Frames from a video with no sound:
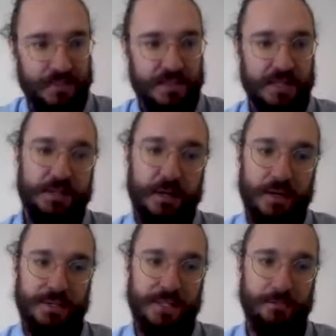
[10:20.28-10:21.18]
XDR
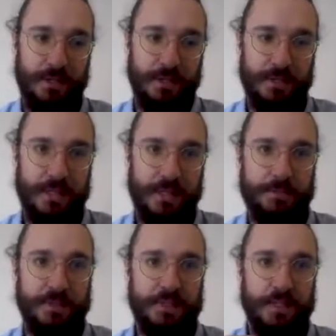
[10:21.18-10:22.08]
and see if we can claim some
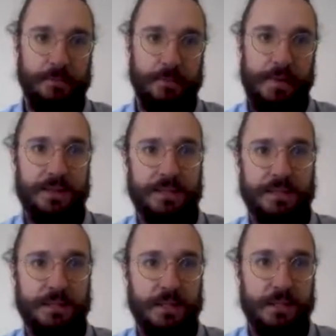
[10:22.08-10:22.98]
of these claimable
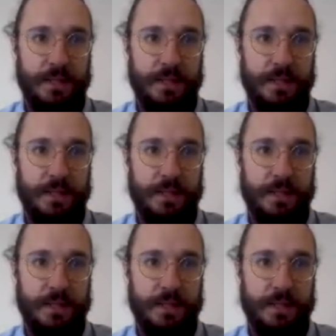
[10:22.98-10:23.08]
balances.